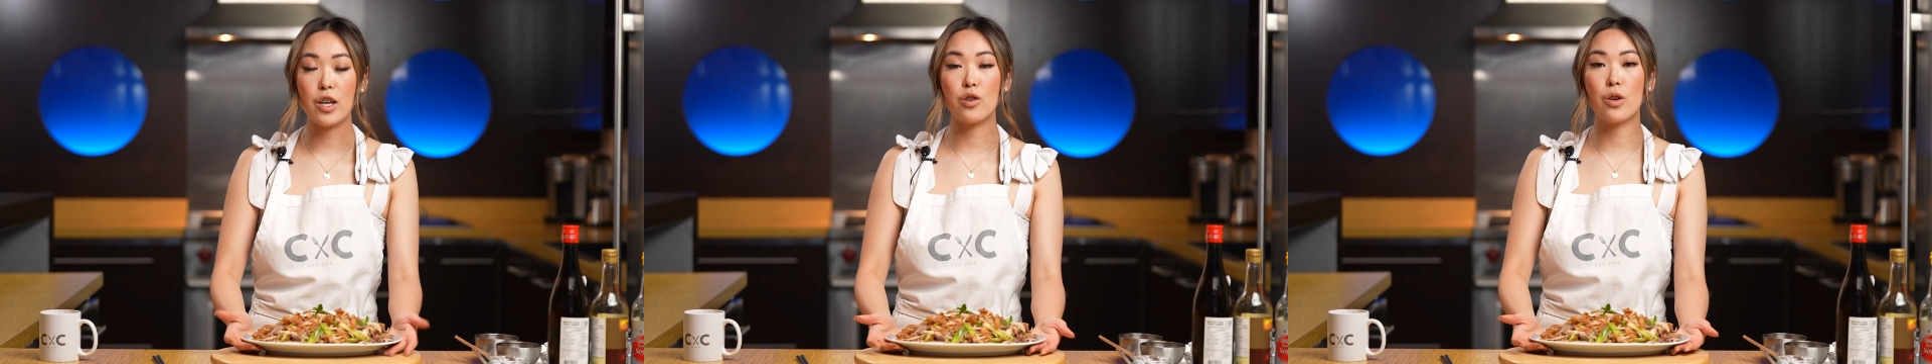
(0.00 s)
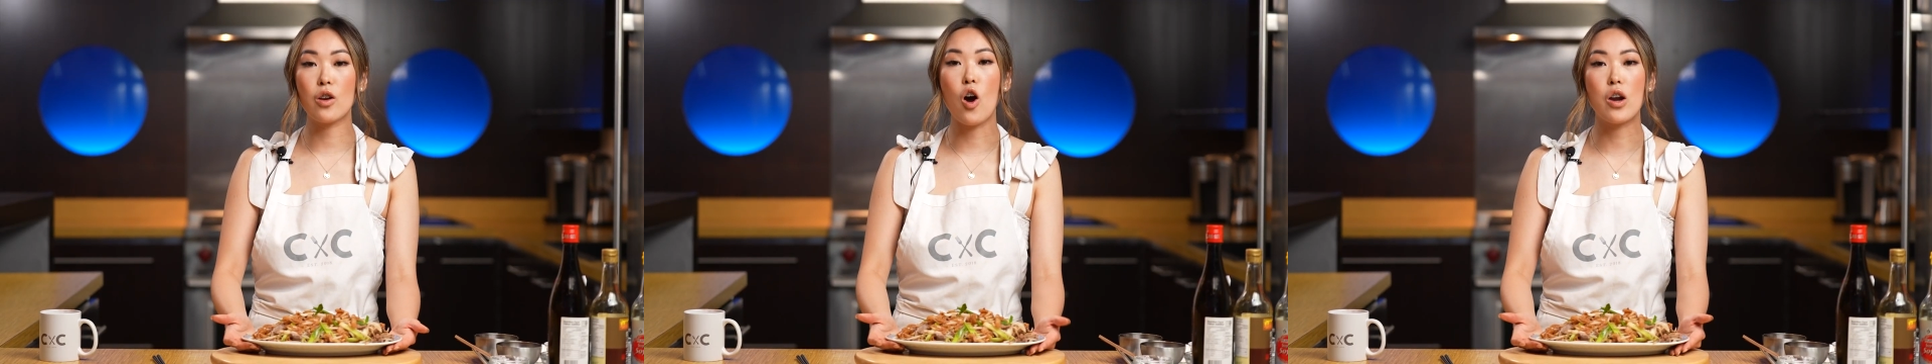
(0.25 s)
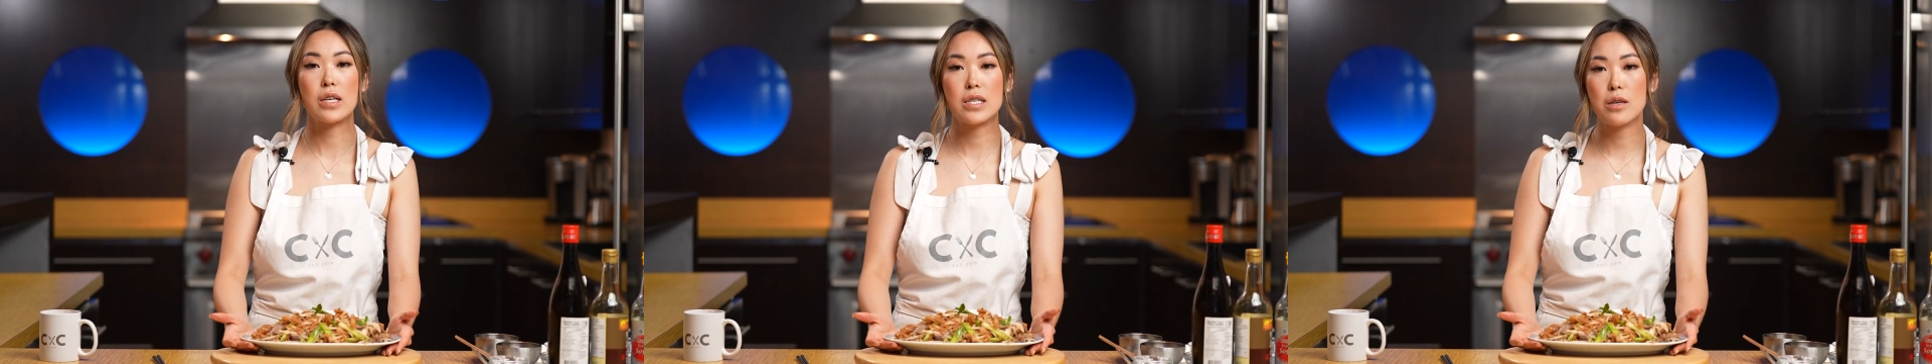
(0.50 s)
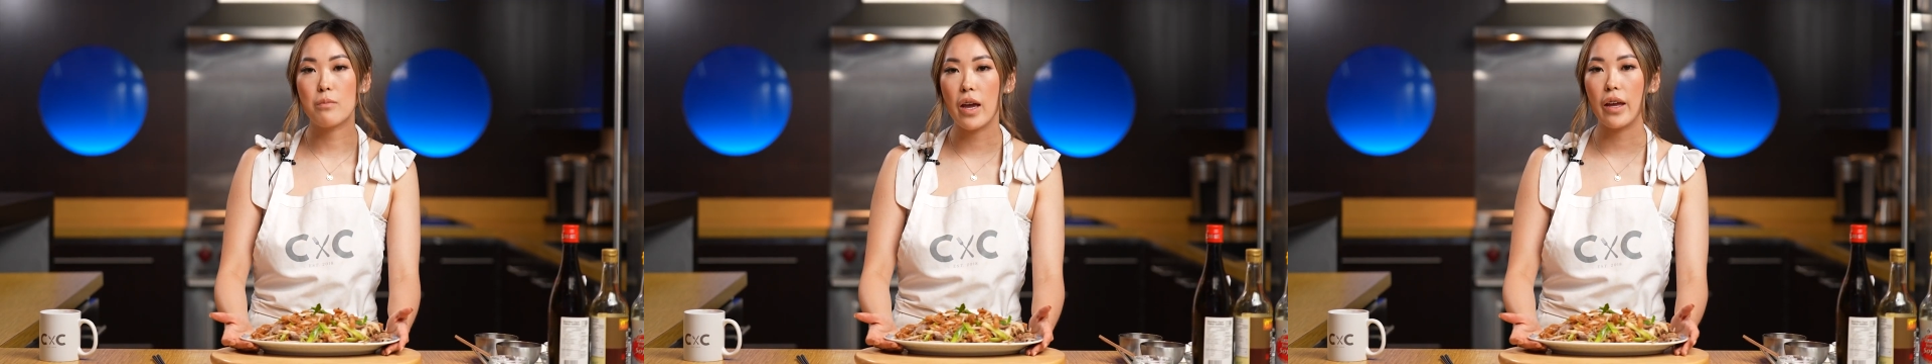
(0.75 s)
you can
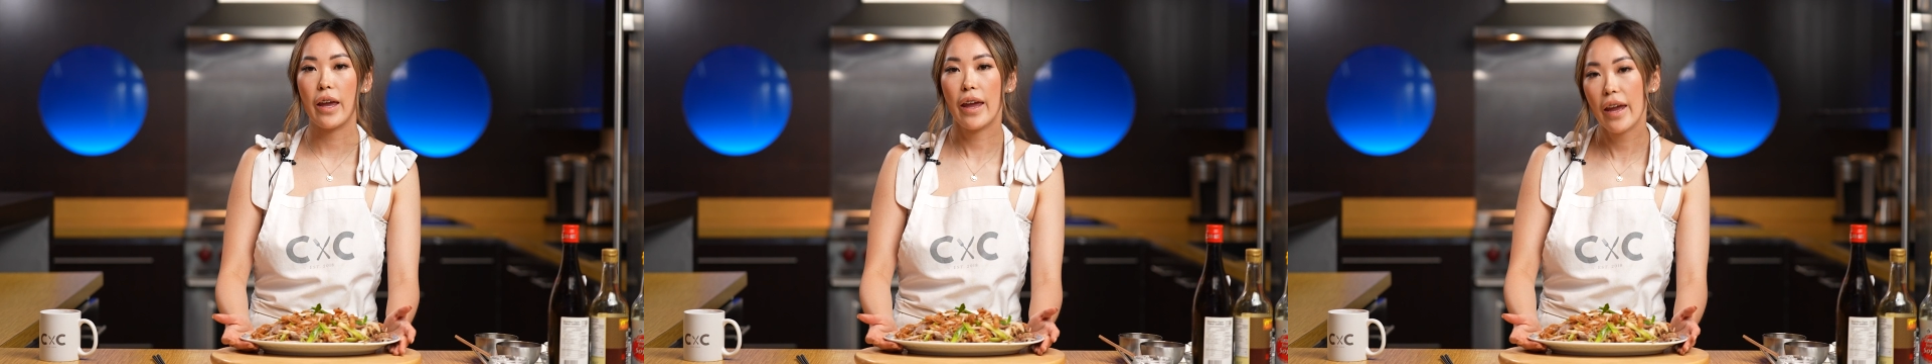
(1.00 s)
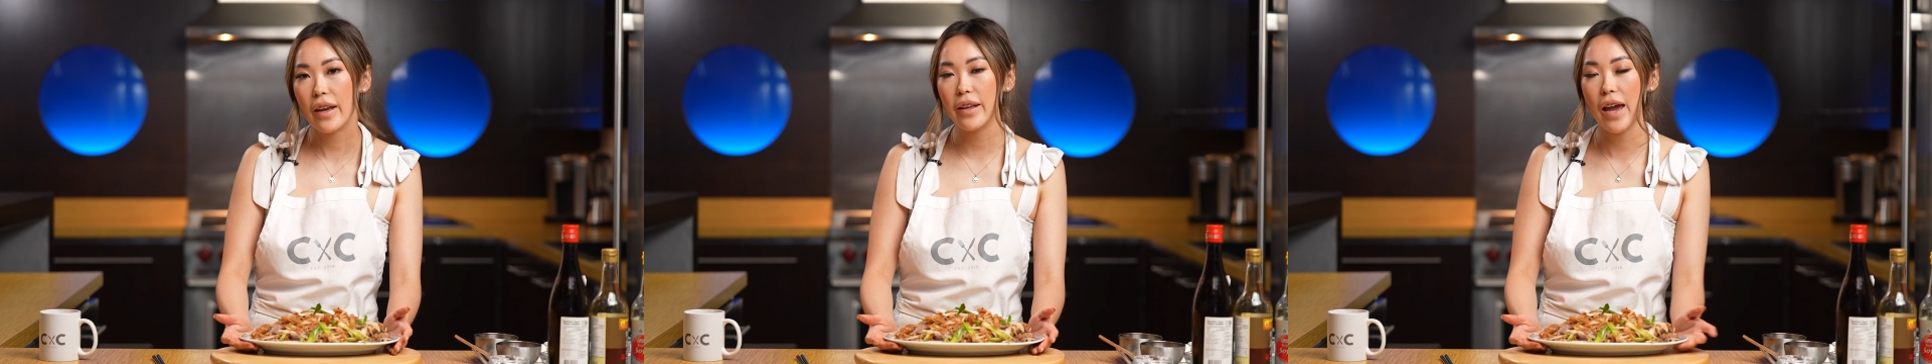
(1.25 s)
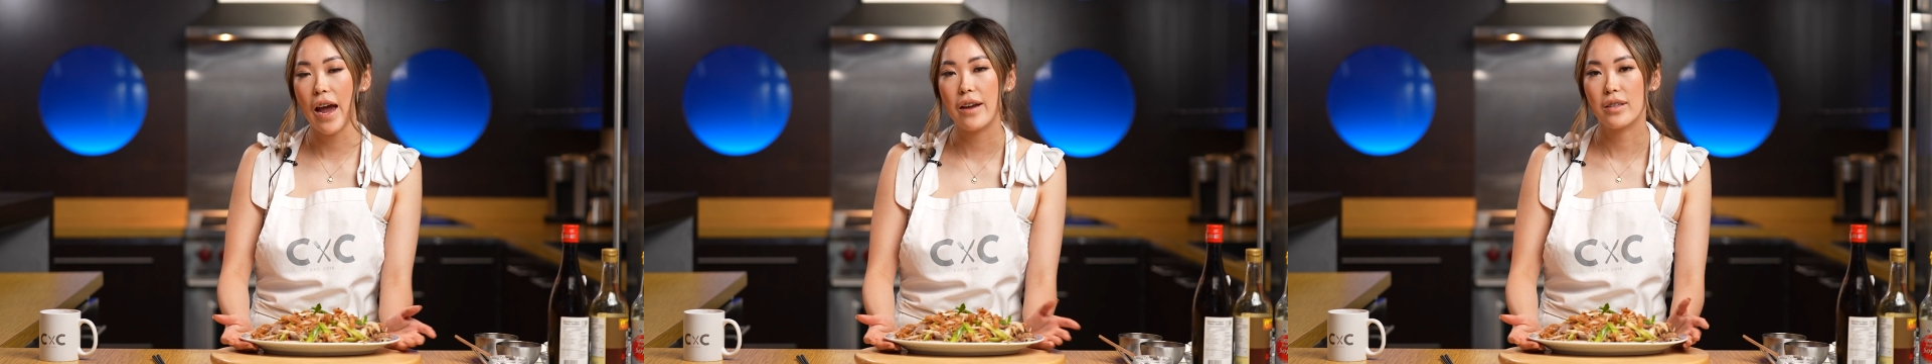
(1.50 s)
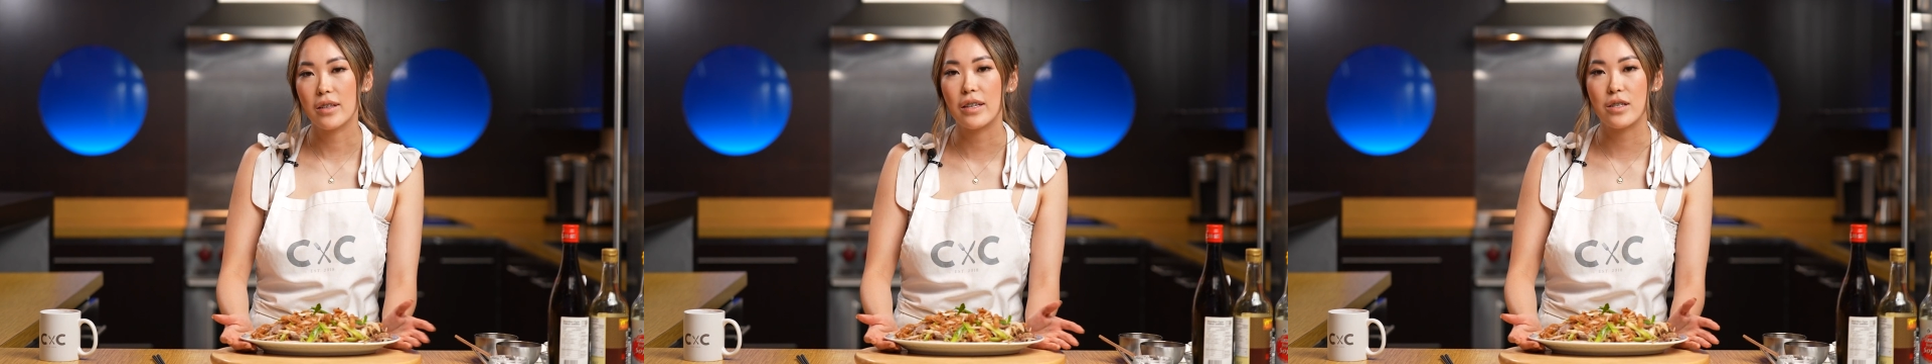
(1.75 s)
honestly make in
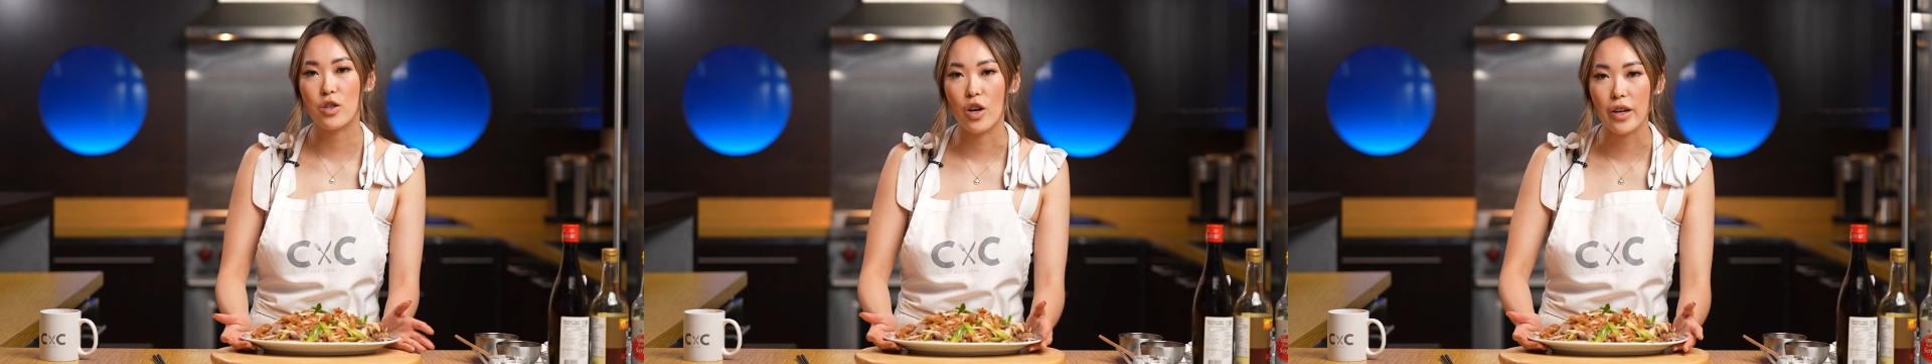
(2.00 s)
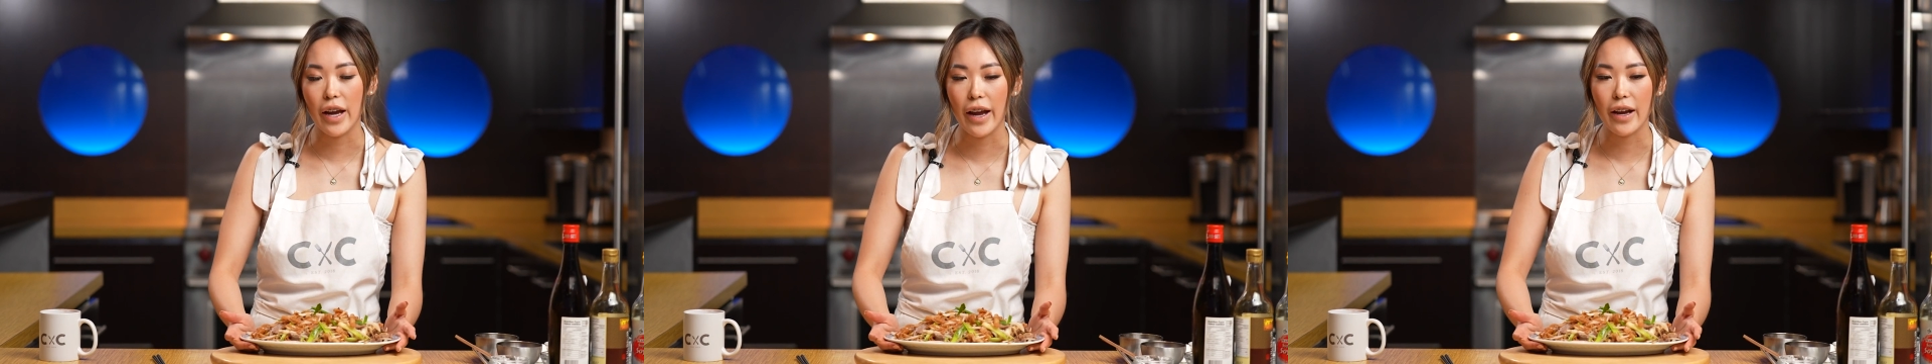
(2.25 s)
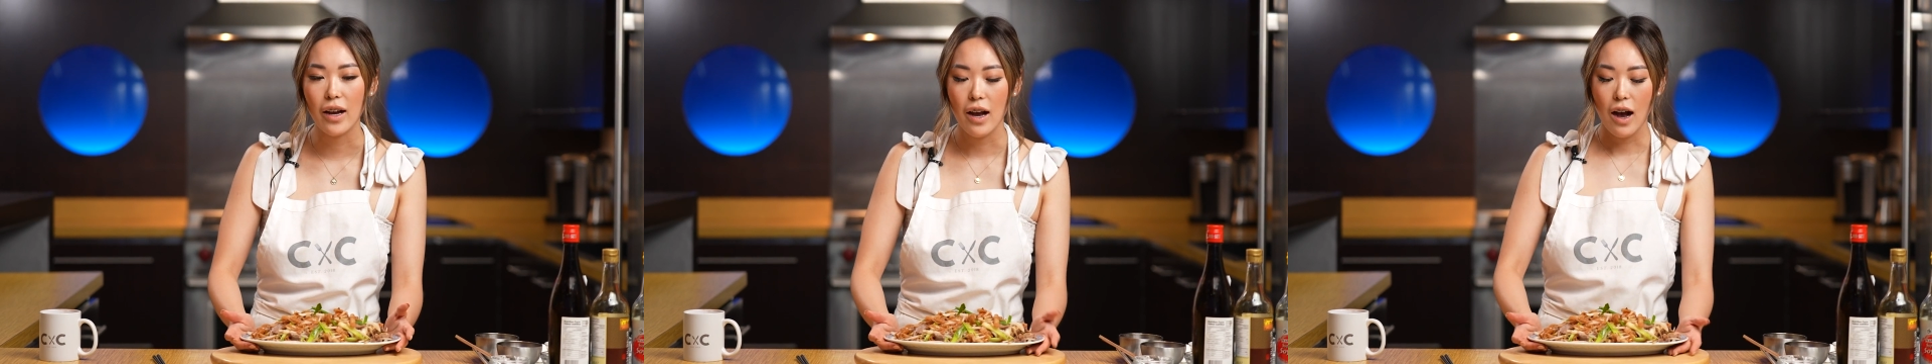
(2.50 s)
Cantonese cooking.